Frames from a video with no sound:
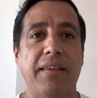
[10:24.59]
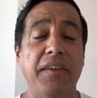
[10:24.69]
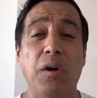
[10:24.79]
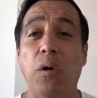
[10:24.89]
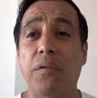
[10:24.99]
I
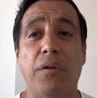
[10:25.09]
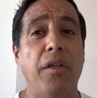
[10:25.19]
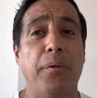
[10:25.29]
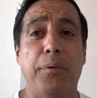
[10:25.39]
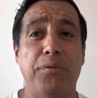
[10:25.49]
think overall
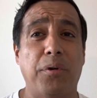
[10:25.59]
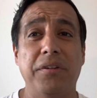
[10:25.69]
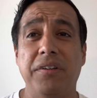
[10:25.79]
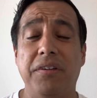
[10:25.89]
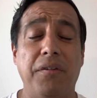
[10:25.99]
the resort
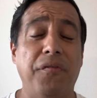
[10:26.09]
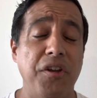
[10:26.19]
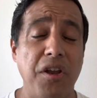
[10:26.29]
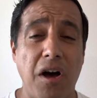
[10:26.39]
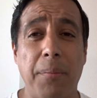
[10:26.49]
did a
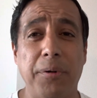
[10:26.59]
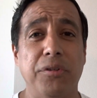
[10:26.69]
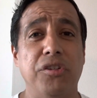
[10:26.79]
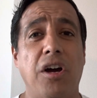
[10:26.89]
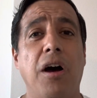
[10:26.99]
phenomenal
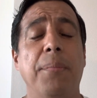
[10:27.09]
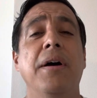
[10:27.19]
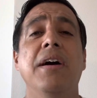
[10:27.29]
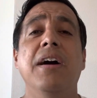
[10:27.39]
job.